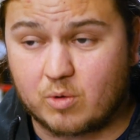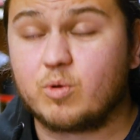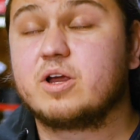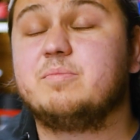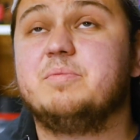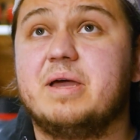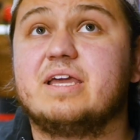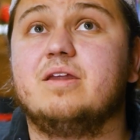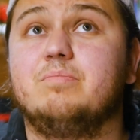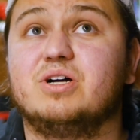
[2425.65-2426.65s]
We're going to be
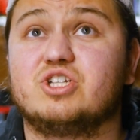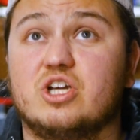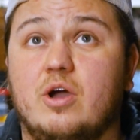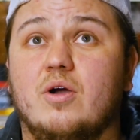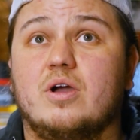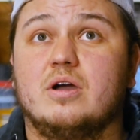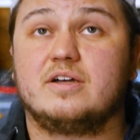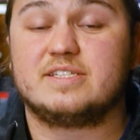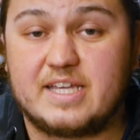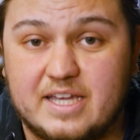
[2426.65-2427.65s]
making a bunch of car
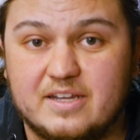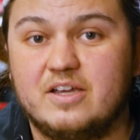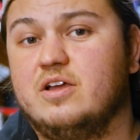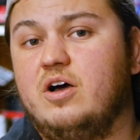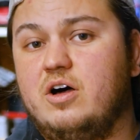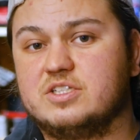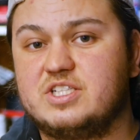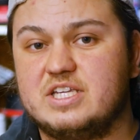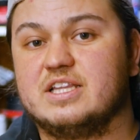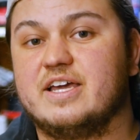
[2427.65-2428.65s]
content. I'll
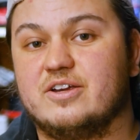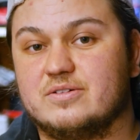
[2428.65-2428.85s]
see you later.